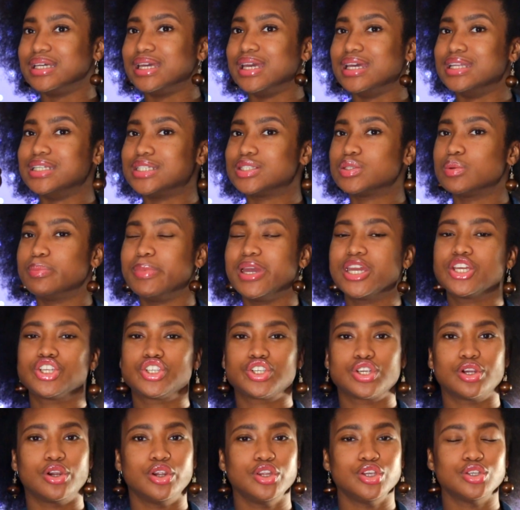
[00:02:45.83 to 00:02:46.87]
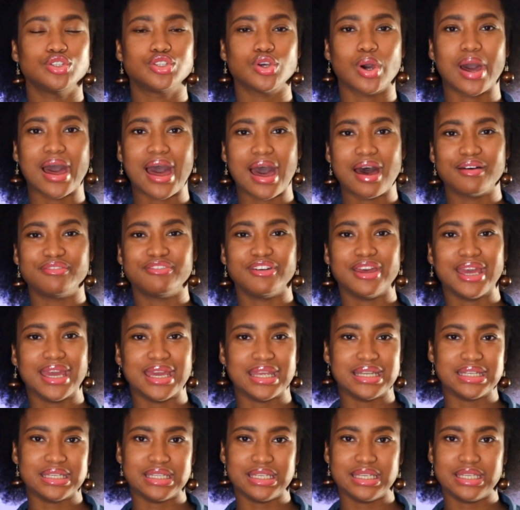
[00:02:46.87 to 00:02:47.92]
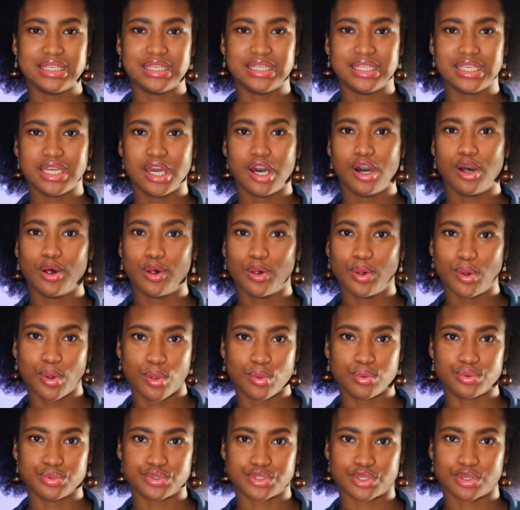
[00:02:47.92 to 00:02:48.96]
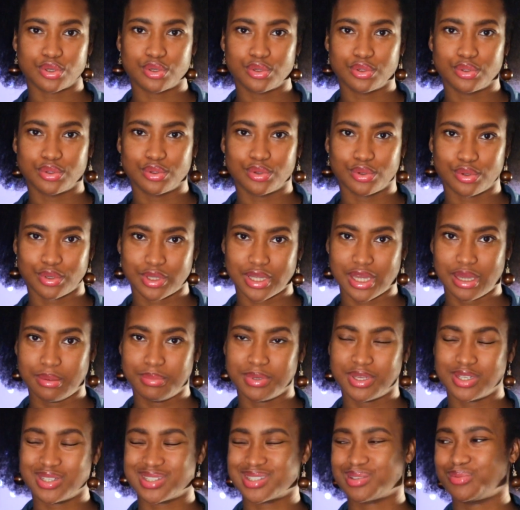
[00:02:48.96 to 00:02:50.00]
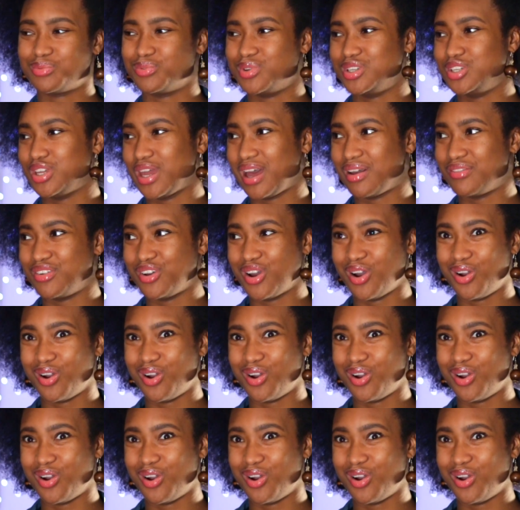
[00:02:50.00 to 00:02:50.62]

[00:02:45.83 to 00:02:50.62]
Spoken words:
and to make sure you don't have any holes. Okay, because when you have a